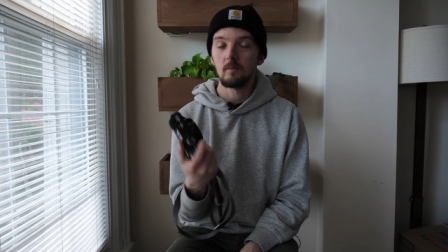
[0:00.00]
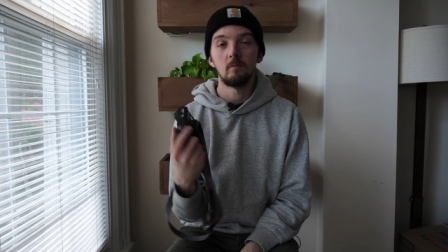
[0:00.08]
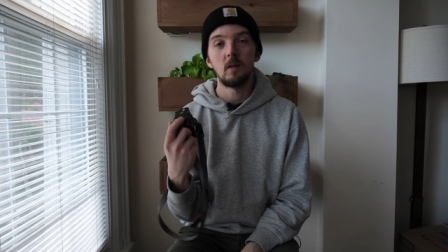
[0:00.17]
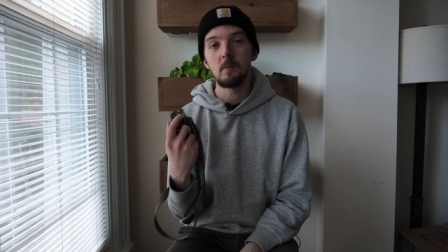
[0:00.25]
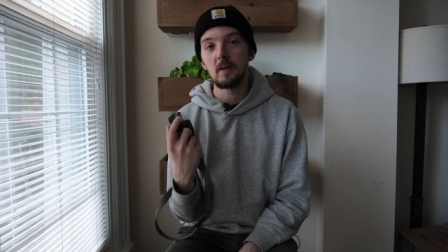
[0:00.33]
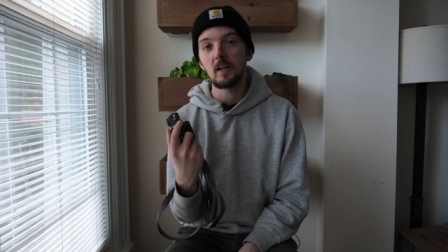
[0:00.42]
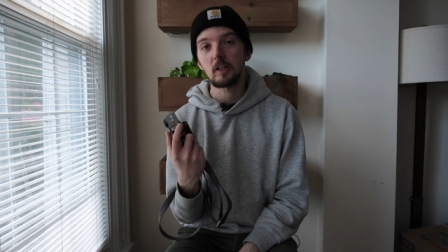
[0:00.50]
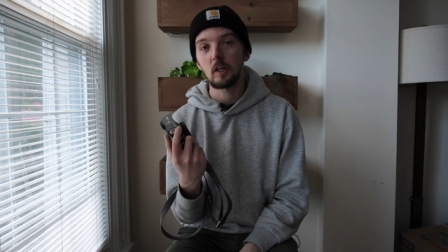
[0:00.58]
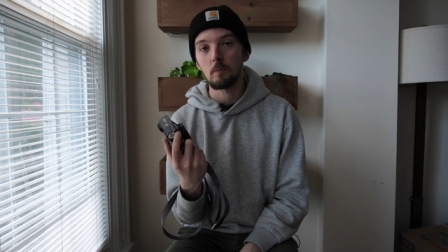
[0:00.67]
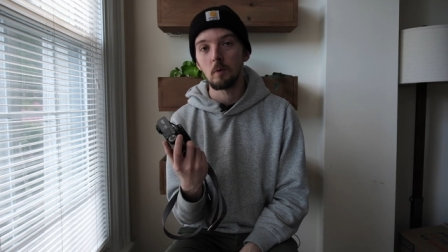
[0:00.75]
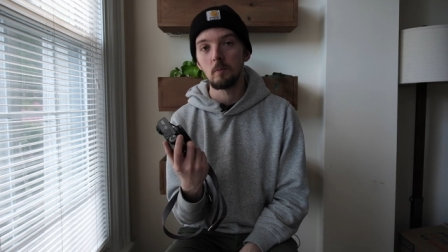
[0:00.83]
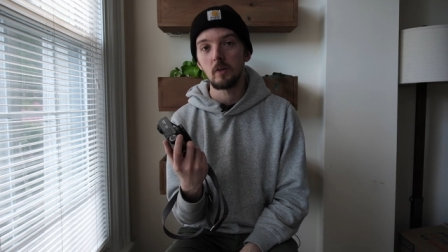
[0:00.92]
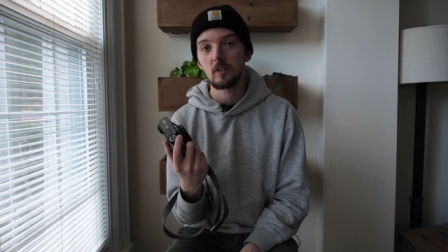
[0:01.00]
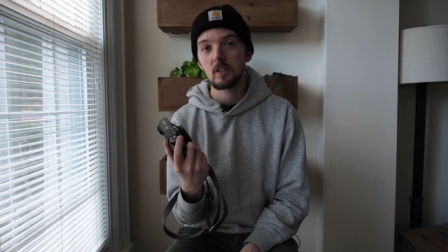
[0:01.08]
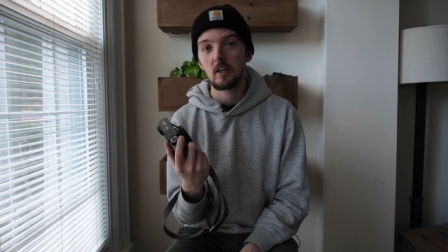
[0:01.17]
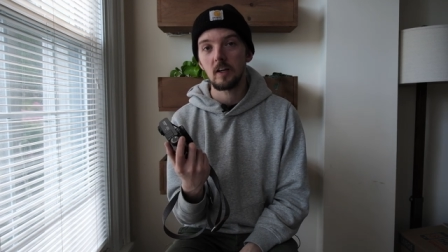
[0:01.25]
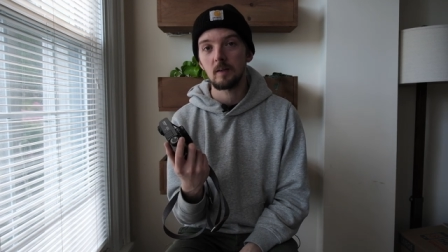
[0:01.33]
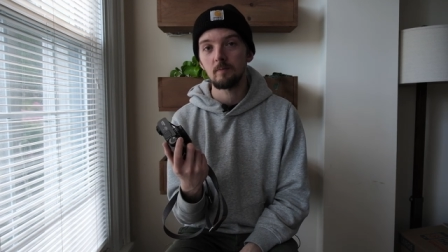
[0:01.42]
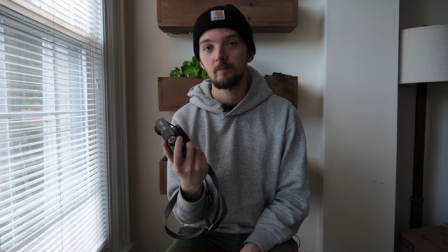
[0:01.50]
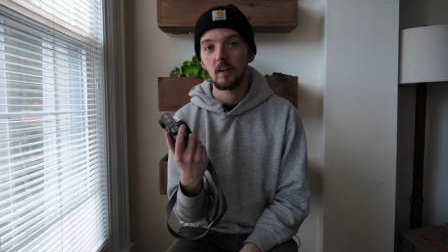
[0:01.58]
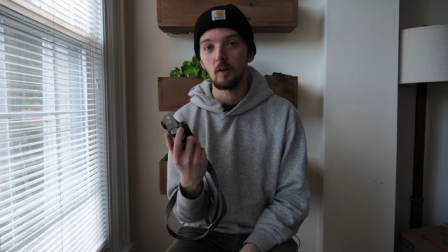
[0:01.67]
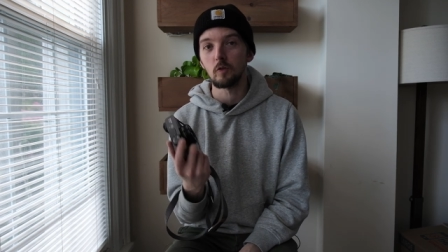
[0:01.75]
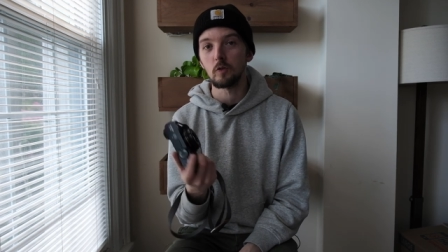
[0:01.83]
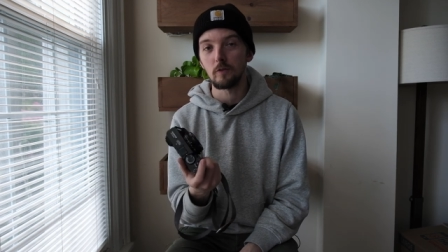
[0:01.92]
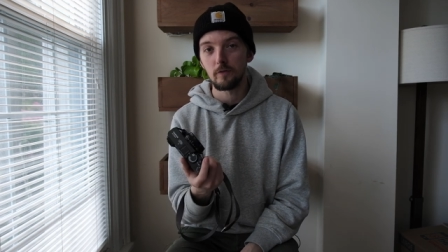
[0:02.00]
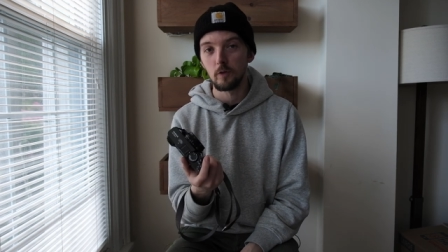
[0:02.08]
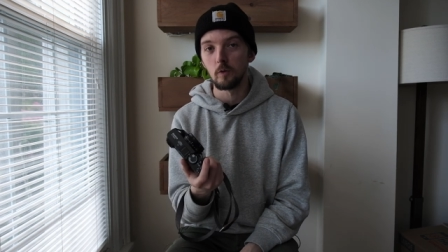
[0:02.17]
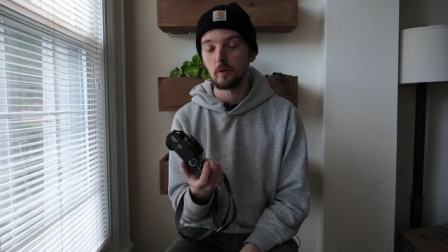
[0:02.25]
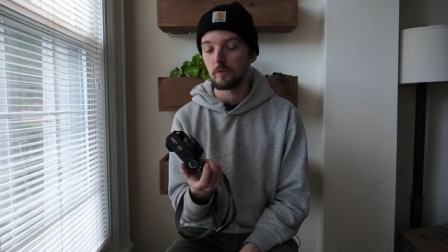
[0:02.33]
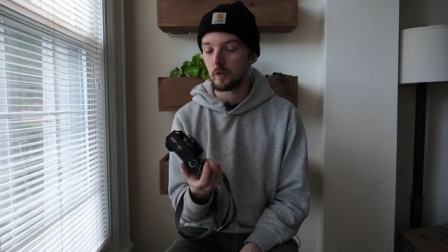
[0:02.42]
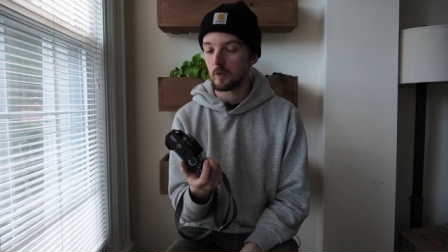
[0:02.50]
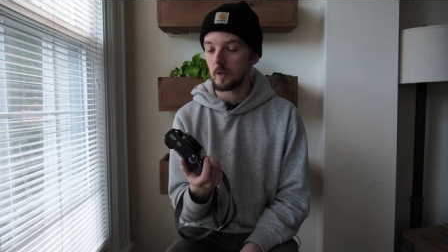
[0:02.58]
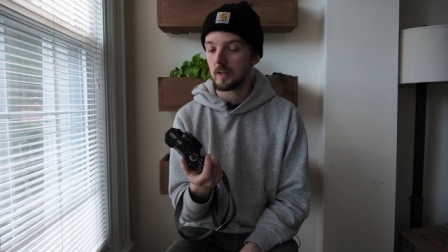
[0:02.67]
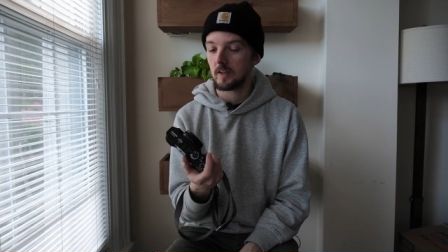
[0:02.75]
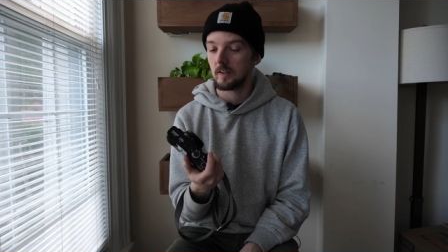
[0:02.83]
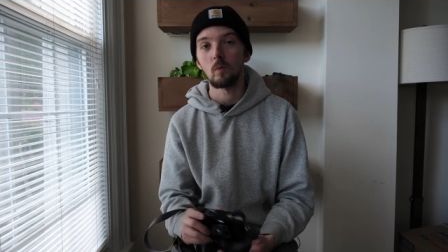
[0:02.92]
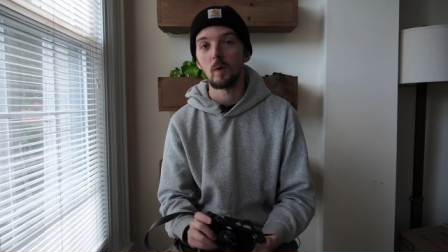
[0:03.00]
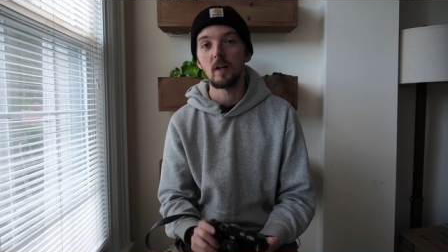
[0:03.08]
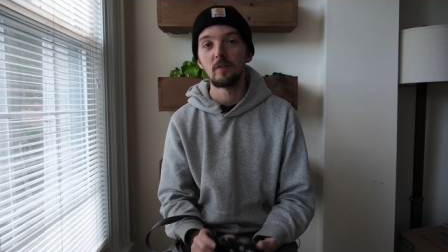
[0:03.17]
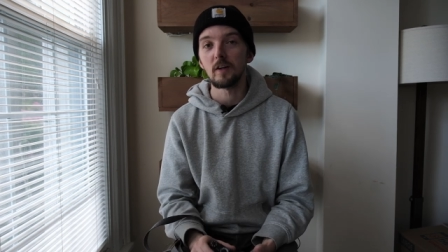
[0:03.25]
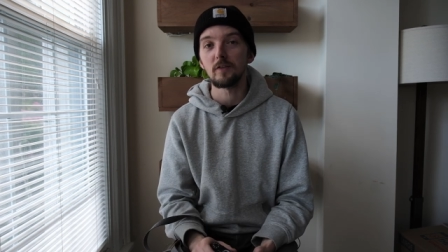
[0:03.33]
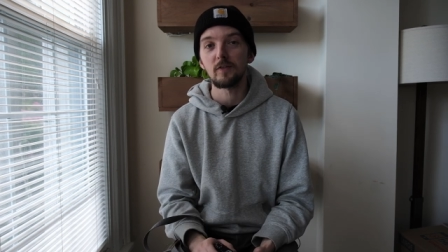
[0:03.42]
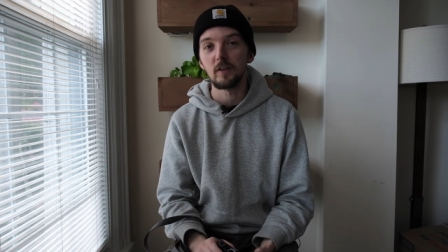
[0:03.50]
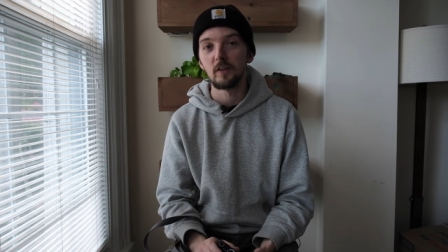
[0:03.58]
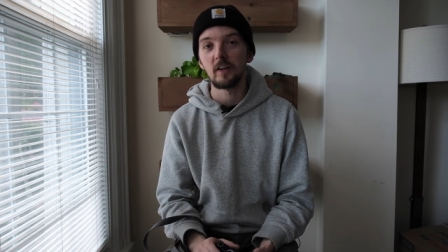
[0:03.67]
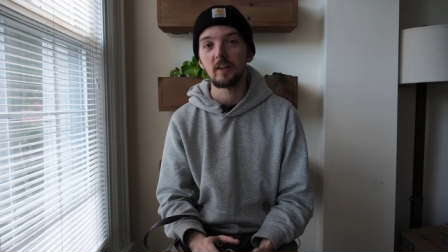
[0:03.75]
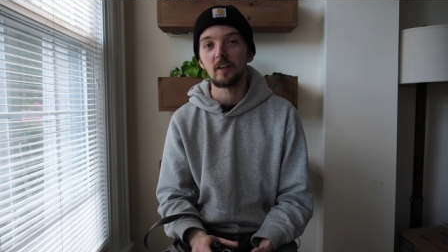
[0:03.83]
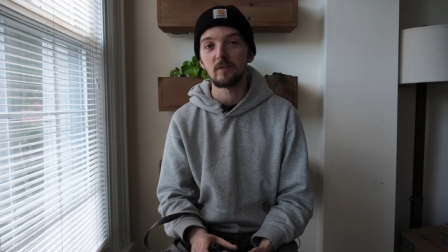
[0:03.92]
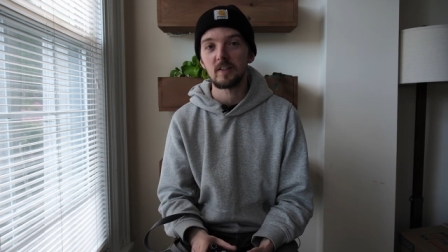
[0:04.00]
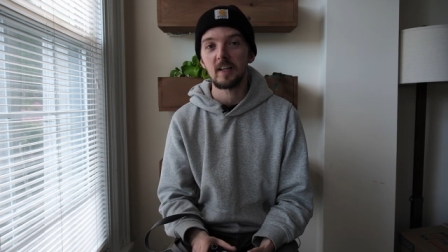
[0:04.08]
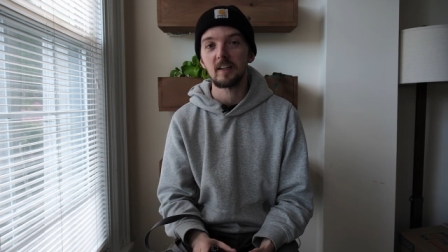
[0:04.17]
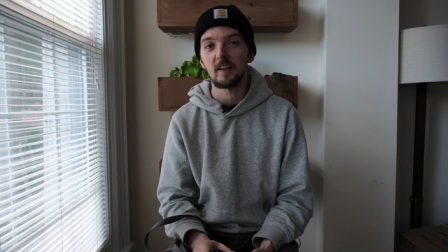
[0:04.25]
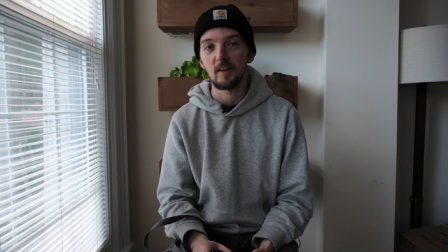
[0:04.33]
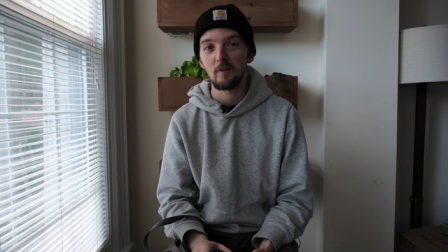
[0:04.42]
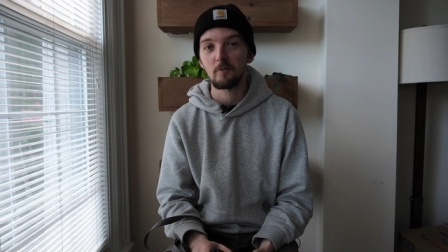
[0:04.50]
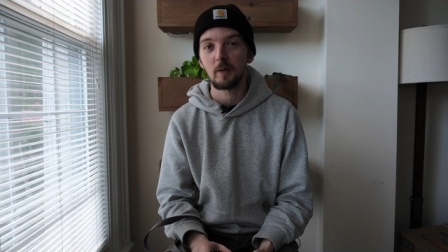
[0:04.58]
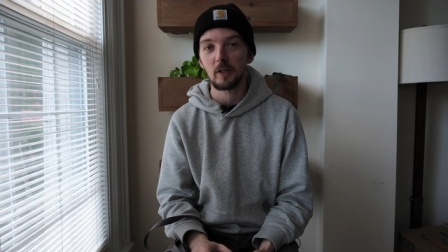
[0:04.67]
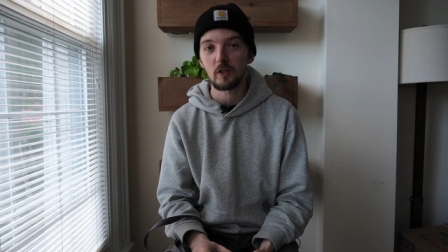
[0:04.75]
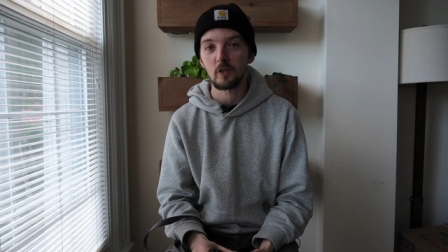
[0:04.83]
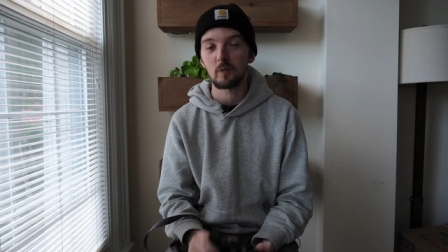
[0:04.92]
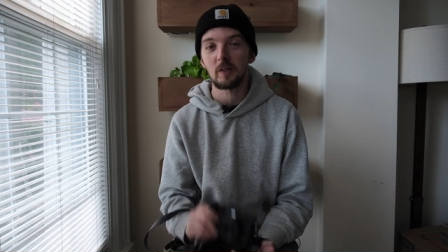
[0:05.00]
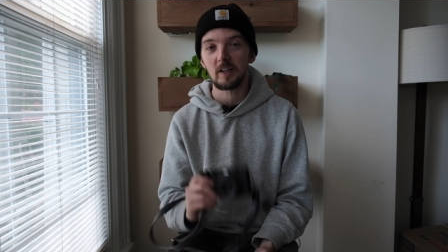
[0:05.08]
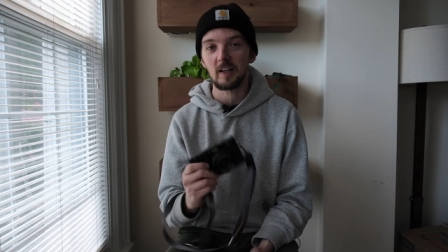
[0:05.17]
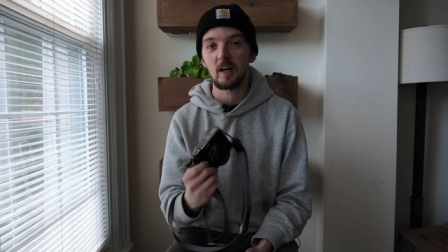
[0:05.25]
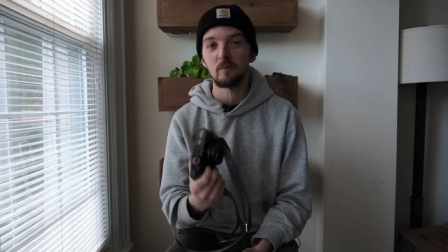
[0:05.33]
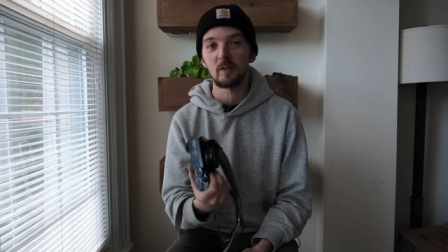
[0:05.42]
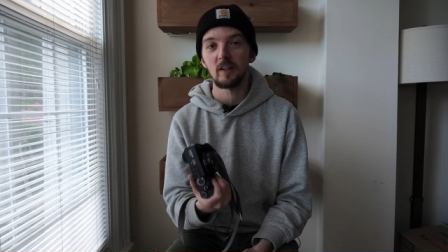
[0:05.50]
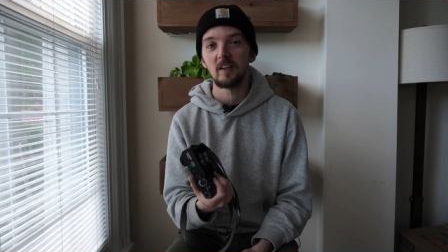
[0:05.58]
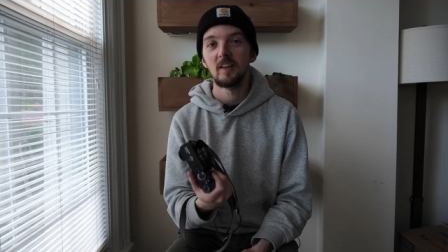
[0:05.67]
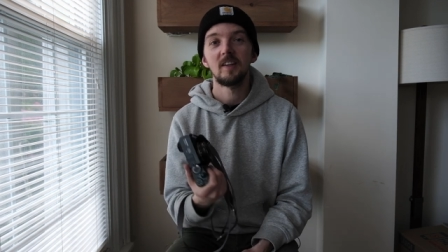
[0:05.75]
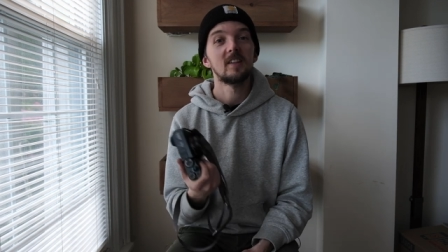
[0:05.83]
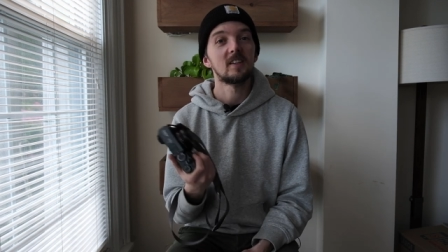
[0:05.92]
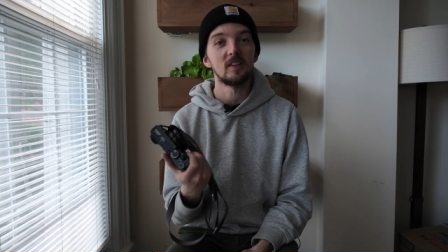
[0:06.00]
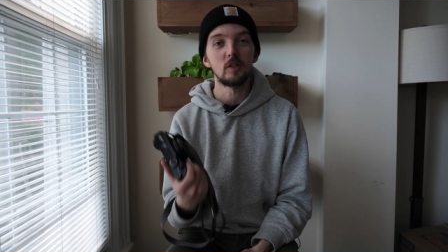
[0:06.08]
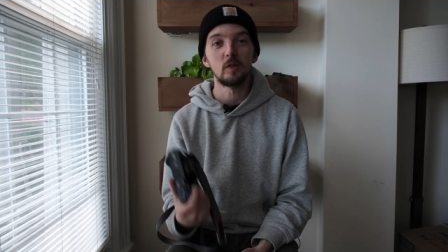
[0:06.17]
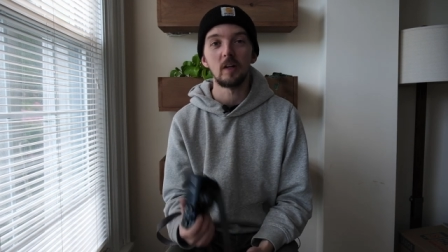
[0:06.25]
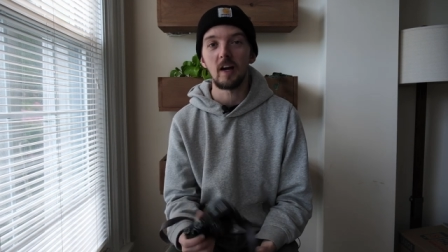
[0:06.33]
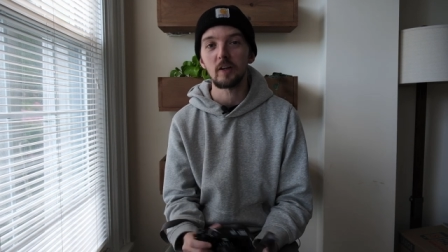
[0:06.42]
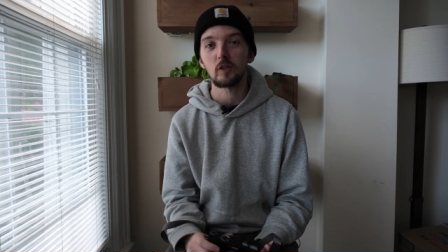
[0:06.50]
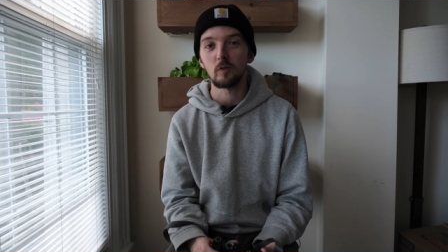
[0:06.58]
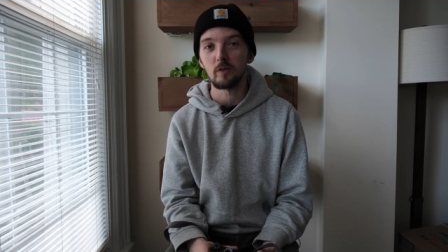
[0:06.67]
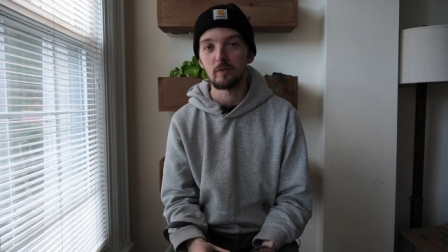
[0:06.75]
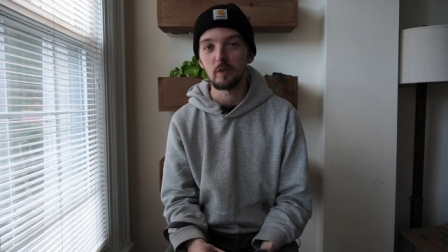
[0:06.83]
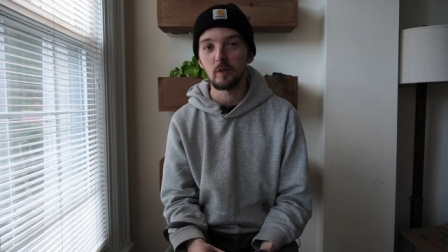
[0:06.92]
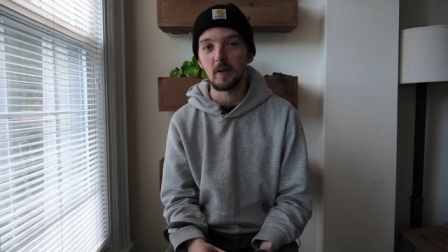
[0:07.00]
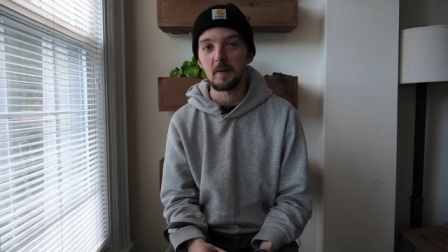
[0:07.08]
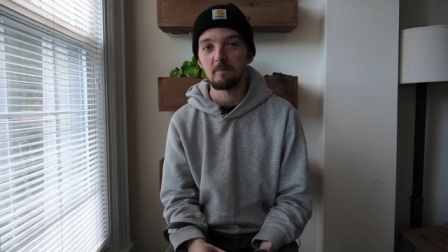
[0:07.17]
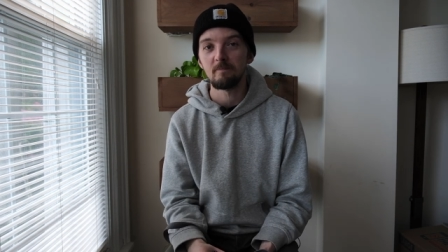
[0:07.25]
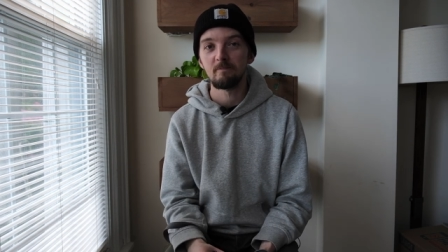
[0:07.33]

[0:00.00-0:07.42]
Maybe in a couple months' time, I'll do a full review on it whenever I feel like I've taken enough pictures with the camera to do an actual review on it.